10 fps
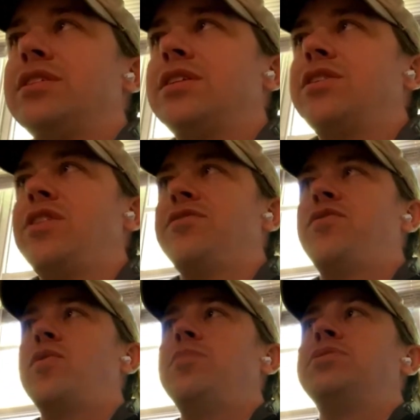It's going to go down
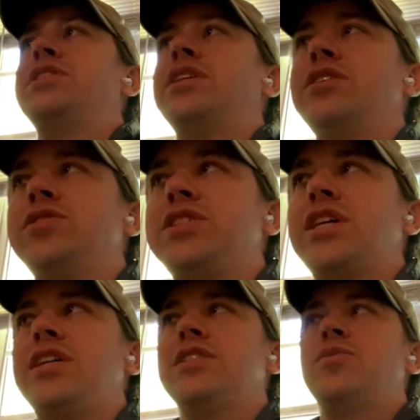40%. You
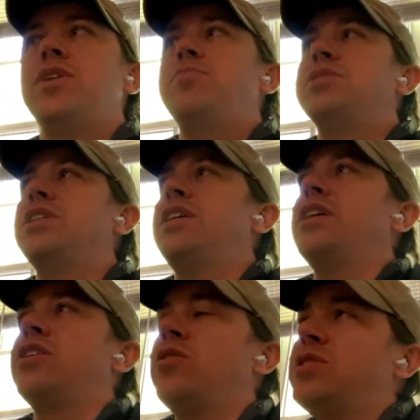sell at
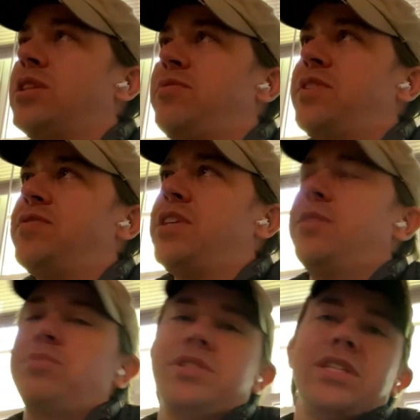20%. It goes up
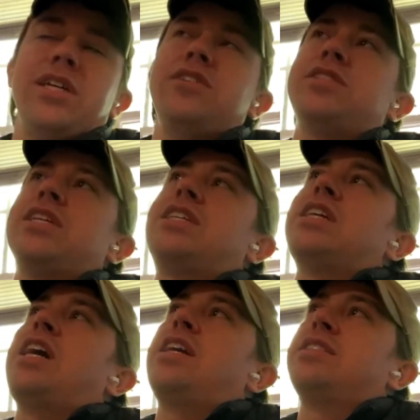15%. You say,
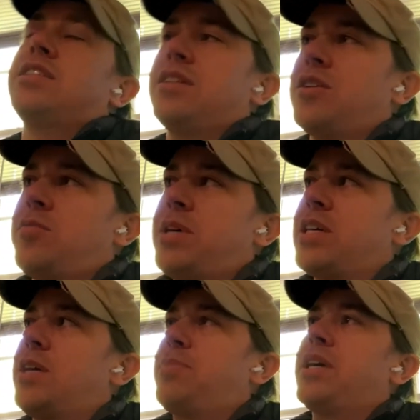God, it's going to go
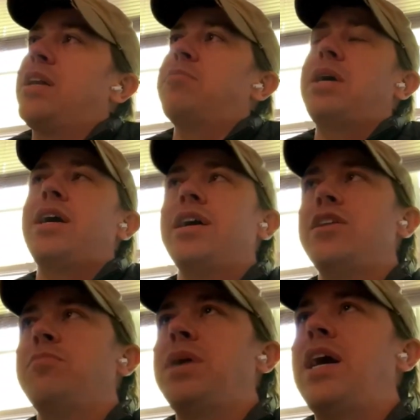back up. I got to buy
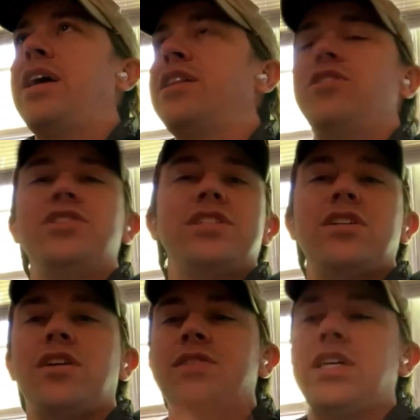it. And you buy it, and then you just
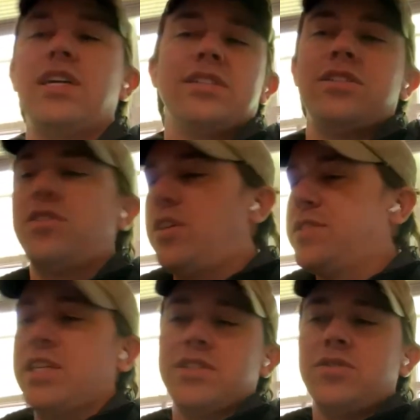get off and you're
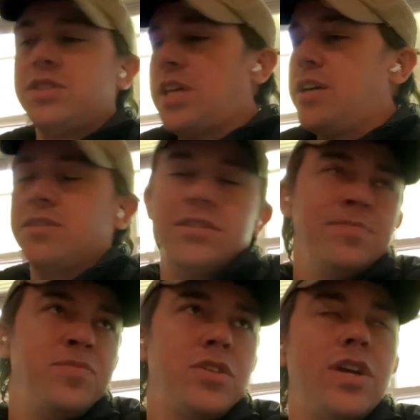off the whole cycle,
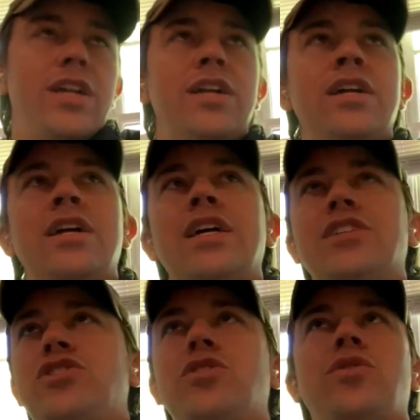right?
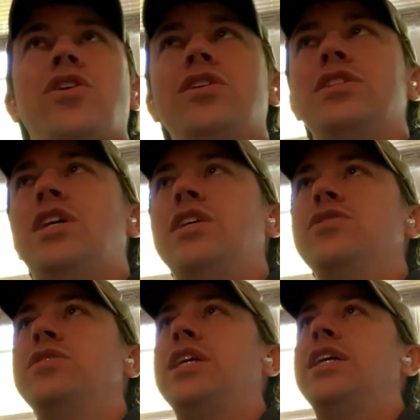It's so hard to
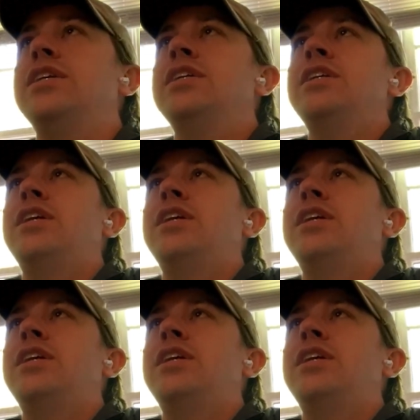not do that.